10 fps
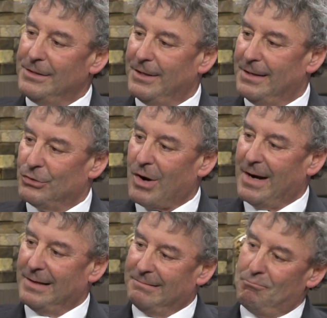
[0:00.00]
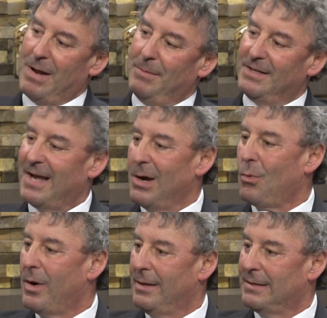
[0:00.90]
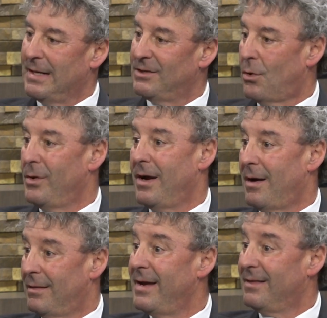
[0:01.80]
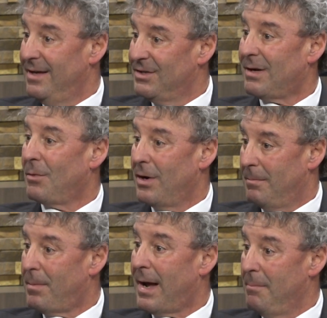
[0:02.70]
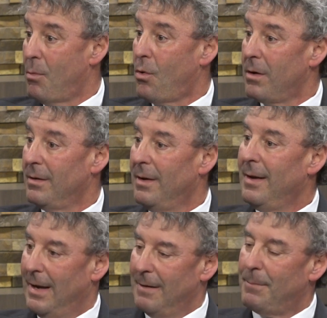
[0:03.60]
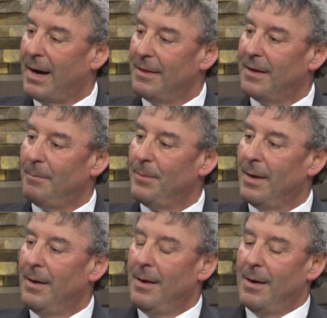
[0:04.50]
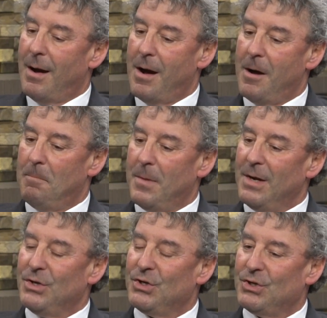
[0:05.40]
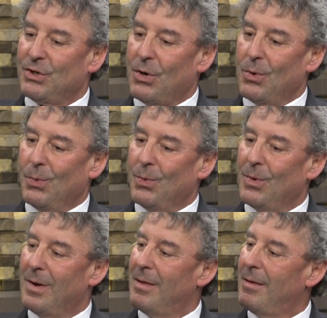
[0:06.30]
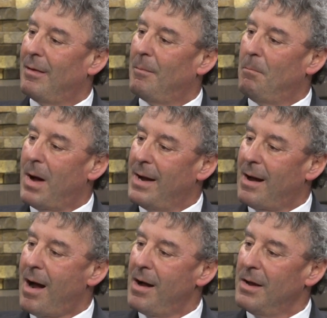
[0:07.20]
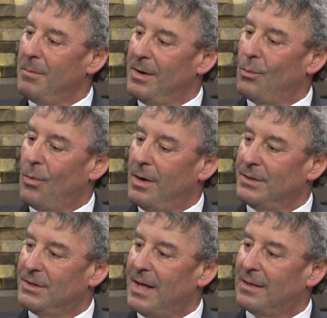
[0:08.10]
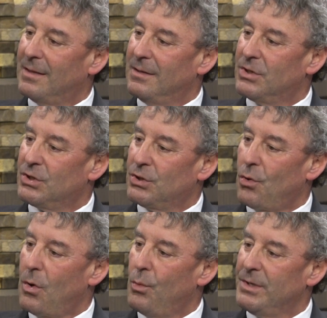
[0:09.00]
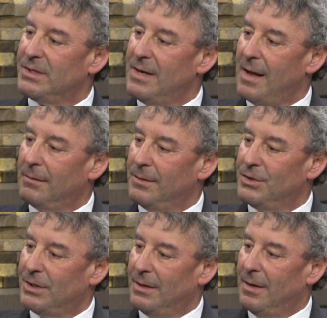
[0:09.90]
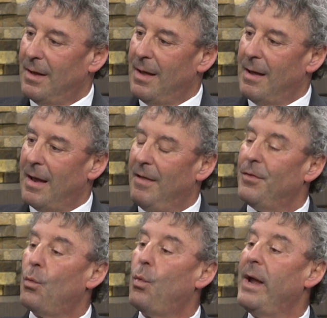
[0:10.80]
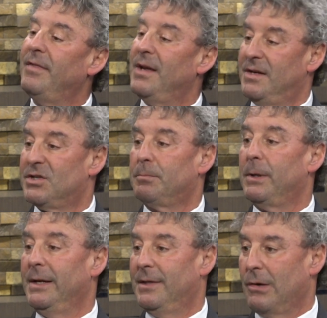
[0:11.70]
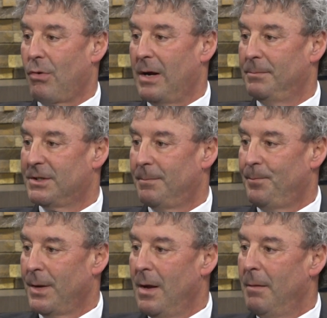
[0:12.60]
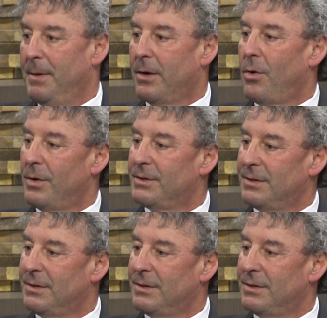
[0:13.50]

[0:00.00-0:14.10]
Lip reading: you to try to maybe take one and taste it. Oh yeah, I like these, I'm going to buy more and buy them. So my argument was that the store was negligent in the way they displayed the grapes, because